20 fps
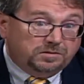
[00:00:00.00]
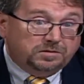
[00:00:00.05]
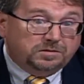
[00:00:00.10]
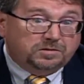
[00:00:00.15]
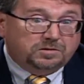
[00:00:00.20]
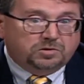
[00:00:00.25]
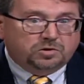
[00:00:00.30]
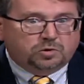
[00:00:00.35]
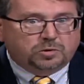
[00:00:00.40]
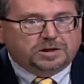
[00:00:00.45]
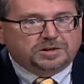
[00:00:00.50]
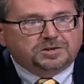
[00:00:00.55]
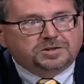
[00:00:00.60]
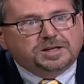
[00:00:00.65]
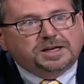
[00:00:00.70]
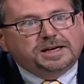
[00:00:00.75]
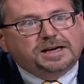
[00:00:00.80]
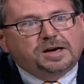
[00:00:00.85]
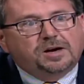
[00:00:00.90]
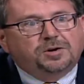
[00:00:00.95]
stretch
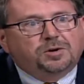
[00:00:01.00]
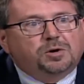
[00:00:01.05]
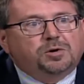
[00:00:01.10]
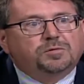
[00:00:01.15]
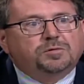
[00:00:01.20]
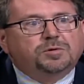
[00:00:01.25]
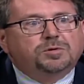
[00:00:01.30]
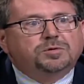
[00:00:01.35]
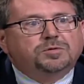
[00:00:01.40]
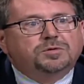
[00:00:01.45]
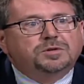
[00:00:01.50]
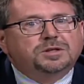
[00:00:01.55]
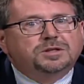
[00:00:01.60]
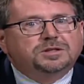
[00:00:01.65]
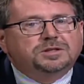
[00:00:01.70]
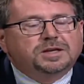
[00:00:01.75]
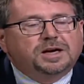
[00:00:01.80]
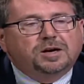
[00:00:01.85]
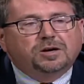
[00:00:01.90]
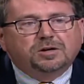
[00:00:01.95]
that out over the
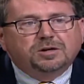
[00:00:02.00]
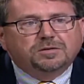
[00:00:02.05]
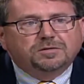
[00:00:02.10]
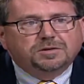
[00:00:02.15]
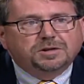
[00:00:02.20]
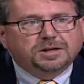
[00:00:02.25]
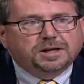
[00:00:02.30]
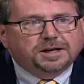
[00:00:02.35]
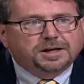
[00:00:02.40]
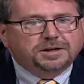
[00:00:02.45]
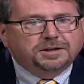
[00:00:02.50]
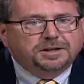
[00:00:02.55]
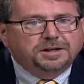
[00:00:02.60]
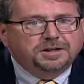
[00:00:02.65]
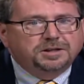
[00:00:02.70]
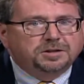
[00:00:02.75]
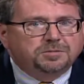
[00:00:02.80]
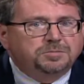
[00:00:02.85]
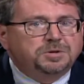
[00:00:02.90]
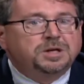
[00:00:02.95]
entirety of the United
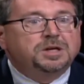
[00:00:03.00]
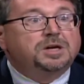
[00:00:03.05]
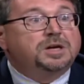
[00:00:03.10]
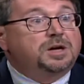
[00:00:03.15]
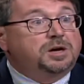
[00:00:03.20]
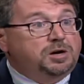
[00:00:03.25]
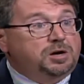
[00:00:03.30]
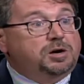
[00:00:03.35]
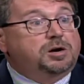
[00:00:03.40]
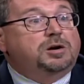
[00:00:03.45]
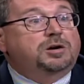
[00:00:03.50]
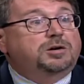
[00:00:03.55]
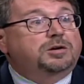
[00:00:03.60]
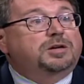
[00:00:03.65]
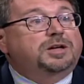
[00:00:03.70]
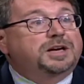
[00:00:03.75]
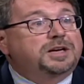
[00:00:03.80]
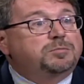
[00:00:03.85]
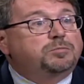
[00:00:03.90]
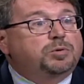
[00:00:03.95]
Kingdom.
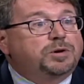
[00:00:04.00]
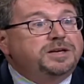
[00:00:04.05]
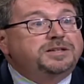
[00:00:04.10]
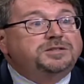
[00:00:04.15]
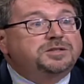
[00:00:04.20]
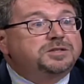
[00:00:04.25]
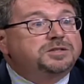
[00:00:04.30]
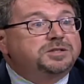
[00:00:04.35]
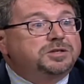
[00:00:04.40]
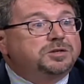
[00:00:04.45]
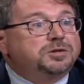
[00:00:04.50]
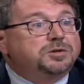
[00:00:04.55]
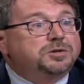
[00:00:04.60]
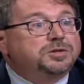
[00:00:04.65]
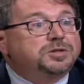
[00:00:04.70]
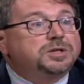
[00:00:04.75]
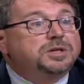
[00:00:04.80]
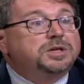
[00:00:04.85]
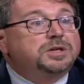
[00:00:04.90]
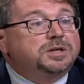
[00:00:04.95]
Hardline
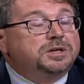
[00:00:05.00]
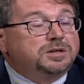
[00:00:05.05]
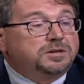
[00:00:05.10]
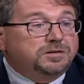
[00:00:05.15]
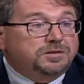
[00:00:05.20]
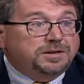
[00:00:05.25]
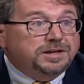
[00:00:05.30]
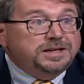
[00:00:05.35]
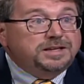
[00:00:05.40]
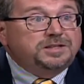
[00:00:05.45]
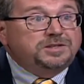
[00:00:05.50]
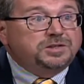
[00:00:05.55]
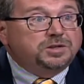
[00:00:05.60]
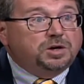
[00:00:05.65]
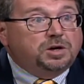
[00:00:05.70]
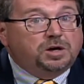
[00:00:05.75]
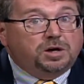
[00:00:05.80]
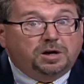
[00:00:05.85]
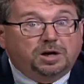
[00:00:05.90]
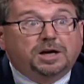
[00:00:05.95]
Brexiteers, they
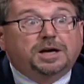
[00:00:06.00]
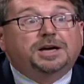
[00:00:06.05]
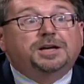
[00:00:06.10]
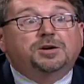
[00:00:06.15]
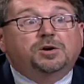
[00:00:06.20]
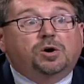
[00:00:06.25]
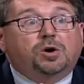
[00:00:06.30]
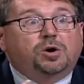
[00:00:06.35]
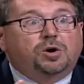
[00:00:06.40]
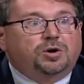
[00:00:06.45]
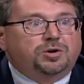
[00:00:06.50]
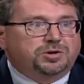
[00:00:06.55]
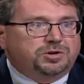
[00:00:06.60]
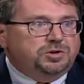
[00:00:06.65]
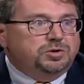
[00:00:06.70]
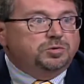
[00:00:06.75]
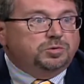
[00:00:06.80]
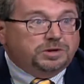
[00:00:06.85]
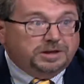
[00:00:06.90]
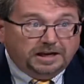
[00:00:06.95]
saw an
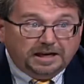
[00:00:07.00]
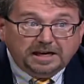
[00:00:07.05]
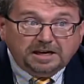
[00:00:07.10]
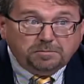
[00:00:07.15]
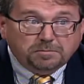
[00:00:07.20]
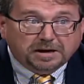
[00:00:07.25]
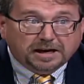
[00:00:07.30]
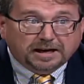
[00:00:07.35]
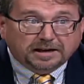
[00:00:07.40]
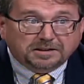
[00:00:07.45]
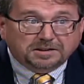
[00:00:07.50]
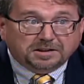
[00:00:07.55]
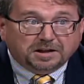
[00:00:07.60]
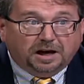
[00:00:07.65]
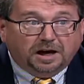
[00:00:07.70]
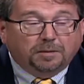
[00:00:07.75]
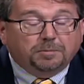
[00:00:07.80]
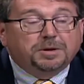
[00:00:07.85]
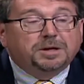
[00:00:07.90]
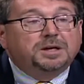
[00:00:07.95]
all-UK
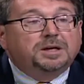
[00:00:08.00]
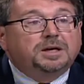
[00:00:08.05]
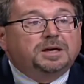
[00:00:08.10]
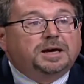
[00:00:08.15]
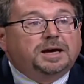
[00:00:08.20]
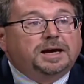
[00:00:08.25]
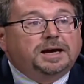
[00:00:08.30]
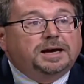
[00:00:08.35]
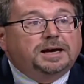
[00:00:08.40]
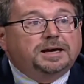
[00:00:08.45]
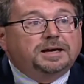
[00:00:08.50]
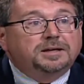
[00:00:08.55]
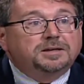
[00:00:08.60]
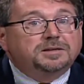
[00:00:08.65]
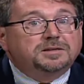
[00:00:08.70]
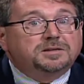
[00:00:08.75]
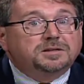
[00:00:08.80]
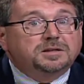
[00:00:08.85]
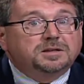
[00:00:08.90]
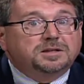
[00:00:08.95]
backstop
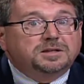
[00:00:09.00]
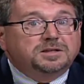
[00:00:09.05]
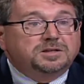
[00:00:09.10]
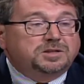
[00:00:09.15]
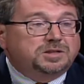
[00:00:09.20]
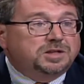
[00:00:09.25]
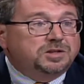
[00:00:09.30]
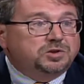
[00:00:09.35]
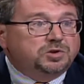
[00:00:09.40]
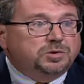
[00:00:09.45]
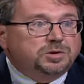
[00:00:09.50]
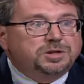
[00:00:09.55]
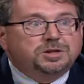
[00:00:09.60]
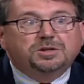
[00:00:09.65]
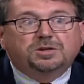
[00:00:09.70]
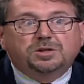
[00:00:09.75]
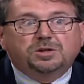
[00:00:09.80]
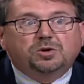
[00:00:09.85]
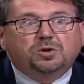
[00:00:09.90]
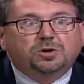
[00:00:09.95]
as essentially
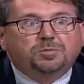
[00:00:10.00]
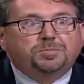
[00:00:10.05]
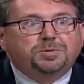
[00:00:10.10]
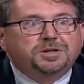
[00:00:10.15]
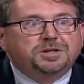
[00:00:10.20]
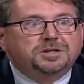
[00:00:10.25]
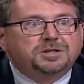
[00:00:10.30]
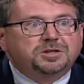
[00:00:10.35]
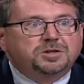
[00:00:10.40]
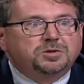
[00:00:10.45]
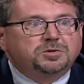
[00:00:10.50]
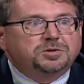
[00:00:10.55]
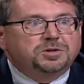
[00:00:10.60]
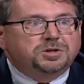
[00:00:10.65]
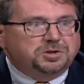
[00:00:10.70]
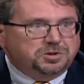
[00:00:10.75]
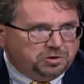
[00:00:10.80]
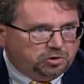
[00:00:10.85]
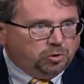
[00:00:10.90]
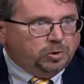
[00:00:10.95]
the European
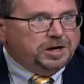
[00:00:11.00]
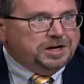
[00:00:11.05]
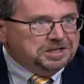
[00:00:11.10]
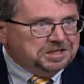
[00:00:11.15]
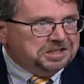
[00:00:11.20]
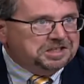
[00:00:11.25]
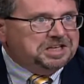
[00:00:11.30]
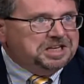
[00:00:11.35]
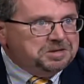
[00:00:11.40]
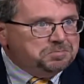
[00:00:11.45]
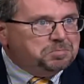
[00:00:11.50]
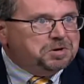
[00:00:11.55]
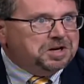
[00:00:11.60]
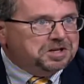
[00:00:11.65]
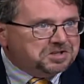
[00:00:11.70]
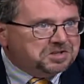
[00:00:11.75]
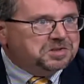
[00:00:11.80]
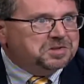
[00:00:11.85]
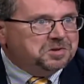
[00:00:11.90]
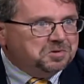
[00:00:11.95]
Union trying to keep
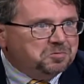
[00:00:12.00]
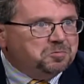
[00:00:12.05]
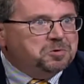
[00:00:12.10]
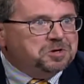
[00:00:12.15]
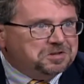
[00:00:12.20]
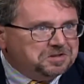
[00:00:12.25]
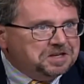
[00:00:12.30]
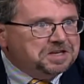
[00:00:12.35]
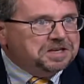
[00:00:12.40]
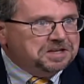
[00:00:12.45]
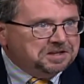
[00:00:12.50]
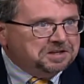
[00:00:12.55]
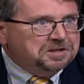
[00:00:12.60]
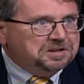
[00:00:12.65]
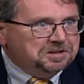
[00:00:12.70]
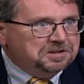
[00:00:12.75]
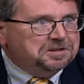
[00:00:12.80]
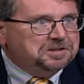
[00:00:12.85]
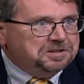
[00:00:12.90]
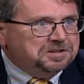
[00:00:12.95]
us within
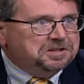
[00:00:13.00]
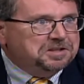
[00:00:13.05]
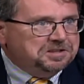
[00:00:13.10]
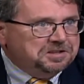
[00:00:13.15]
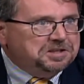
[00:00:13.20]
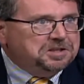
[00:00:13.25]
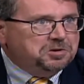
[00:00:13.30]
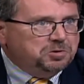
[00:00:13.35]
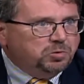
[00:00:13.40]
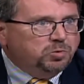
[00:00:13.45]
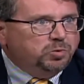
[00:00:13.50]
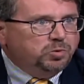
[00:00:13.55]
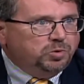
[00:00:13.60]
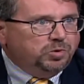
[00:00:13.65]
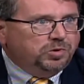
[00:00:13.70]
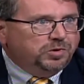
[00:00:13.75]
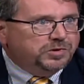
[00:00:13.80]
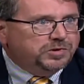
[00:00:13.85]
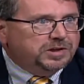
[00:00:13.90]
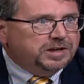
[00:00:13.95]
the EU
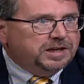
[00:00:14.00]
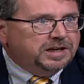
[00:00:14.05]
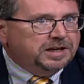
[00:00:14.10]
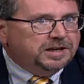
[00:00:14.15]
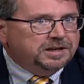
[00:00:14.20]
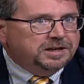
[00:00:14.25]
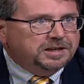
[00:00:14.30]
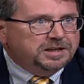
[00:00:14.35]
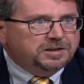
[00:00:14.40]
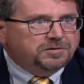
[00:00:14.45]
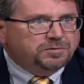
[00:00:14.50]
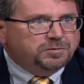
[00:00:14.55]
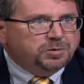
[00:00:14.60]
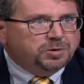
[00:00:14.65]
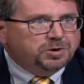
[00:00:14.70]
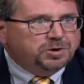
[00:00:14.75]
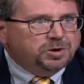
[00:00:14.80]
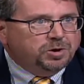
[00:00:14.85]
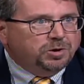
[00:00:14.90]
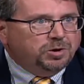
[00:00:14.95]
rules. And if we're
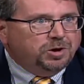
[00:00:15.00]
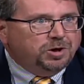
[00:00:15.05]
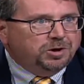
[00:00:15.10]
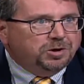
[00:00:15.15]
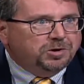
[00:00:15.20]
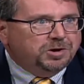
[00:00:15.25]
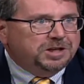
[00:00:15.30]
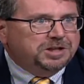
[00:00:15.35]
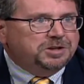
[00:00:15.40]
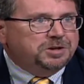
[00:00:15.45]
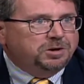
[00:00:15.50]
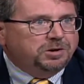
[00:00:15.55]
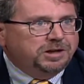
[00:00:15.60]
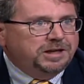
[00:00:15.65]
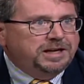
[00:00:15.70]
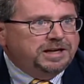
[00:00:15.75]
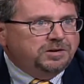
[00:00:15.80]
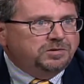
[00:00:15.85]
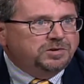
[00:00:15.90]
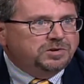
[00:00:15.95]
no longer in their
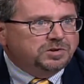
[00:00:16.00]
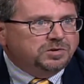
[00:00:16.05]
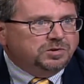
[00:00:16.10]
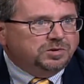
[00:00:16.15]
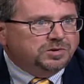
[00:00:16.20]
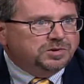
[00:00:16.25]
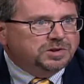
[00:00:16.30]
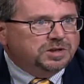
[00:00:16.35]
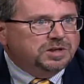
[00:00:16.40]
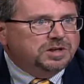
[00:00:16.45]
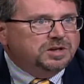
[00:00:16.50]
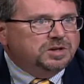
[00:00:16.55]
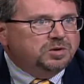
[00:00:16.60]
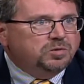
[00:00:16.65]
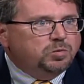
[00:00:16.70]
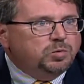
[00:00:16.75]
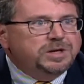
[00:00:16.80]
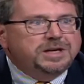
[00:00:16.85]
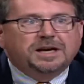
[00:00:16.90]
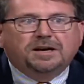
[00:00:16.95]
councils,
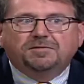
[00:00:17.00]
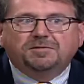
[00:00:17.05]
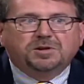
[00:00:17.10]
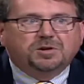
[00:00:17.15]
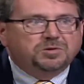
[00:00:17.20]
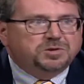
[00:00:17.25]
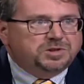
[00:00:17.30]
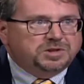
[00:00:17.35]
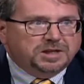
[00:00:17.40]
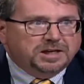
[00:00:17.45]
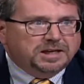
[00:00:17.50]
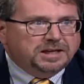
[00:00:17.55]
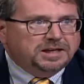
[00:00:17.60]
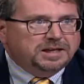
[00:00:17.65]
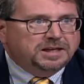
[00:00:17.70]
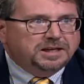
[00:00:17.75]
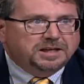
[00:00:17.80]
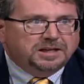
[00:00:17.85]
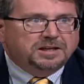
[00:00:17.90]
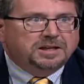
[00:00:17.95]
we have no say
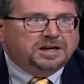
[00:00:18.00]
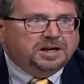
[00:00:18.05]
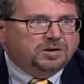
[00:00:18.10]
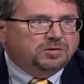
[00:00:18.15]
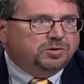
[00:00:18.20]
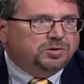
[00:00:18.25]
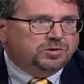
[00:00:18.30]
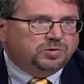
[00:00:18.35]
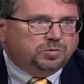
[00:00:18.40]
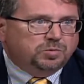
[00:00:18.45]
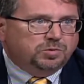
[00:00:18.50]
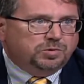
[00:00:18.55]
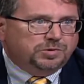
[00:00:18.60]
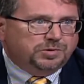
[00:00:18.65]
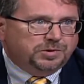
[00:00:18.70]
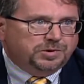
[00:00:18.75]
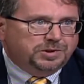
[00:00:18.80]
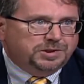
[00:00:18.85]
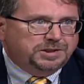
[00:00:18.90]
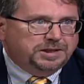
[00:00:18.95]
in how those rules
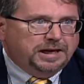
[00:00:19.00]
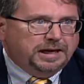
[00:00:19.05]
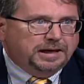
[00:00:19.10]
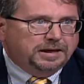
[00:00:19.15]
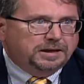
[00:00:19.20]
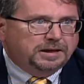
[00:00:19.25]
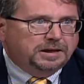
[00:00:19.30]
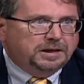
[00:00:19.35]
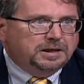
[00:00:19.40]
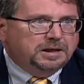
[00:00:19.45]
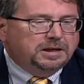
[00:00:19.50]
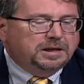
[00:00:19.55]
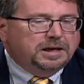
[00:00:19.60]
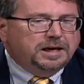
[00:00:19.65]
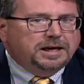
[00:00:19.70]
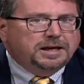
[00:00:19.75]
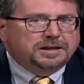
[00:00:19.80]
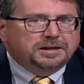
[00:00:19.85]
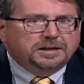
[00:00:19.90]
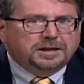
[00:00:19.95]
are set.
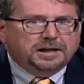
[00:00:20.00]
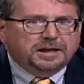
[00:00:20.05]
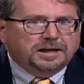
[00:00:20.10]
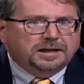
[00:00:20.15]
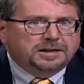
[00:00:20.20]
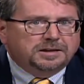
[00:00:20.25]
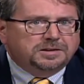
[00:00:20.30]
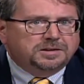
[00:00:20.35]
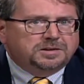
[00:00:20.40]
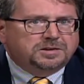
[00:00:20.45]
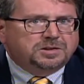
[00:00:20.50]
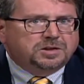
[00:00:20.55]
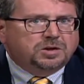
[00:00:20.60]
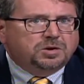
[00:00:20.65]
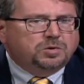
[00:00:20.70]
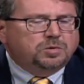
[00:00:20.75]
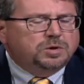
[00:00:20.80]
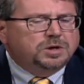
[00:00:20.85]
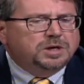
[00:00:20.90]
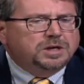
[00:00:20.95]
And
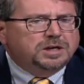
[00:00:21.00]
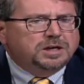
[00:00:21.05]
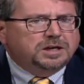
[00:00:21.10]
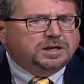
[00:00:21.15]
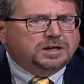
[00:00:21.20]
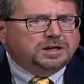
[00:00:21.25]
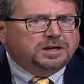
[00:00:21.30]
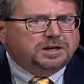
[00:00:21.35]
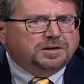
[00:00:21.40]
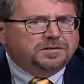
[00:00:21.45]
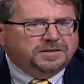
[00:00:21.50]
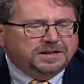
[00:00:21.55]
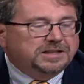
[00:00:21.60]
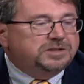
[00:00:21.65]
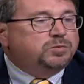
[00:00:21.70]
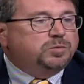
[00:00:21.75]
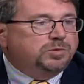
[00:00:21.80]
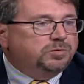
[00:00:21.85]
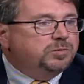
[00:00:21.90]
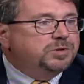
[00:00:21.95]
so
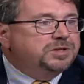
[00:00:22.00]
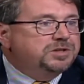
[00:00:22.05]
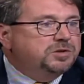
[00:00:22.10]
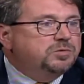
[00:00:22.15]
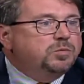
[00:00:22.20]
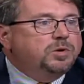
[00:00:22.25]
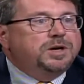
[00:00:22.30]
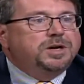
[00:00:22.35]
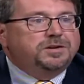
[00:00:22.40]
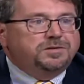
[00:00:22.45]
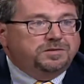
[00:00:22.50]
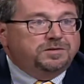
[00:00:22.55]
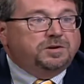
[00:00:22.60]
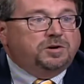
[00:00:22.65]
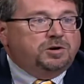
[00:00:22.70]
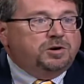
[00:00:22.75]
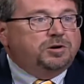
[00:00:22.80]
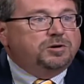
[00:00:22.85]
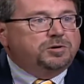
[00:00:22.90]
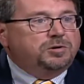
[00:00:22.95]
that's one reason why the
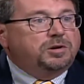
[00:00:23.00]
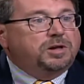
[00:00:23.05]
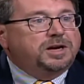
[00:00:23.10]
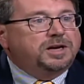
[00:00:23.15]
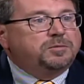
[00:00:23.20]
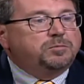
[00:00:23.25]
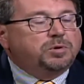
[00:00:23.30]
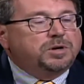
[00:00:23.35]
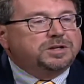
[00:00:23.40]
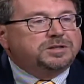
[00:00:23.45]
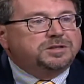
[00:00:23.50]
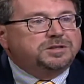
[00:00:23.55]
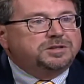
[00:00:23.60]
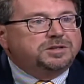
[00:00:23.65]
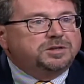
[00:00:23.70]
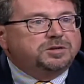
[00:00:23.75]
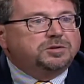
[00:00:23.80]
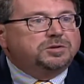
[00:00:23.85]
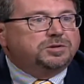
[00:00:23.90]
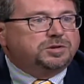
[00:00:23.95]
harder line
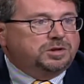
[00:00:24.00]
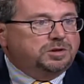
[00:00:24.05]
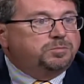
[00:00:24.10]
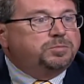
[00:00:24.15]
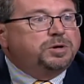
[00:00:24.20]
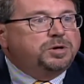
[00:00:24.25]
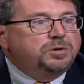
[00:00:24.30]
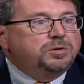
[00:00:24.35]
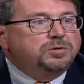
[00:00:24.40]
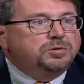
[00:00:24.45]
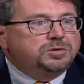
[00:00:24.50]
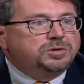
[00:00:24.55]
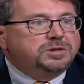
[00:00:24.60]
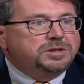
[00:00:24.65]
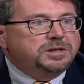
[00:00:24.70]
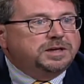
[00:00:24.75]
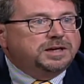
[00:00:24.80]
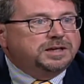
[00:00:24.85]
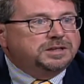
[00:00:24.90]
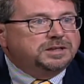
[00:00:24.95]
Brexiteers oppose
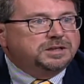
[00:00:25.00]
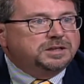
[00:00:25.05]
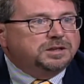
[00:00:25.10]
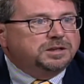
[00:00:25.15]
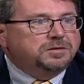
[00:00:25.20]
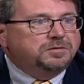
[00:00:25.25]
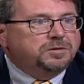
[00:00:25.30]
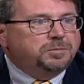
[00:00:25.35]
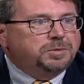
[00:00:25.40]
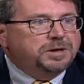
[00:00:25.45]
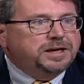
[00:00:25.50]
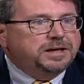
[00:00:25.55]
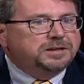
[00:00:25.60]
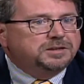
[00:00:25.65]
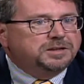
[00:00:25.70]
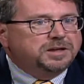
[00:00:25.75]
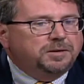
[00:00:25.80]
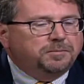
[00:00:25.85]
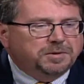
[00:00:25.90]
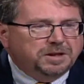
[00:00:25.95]
the idea of the
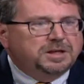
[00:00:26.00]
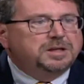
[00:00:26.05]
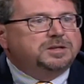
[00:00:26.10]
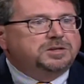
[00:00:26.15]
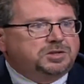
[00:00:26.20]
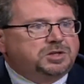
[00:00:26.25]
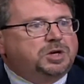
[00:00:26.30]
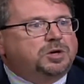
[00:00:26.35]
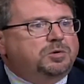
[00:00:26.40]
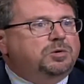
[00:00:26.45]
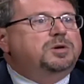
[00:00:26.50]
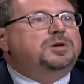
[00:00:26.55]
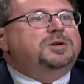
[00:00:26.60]
backstop. So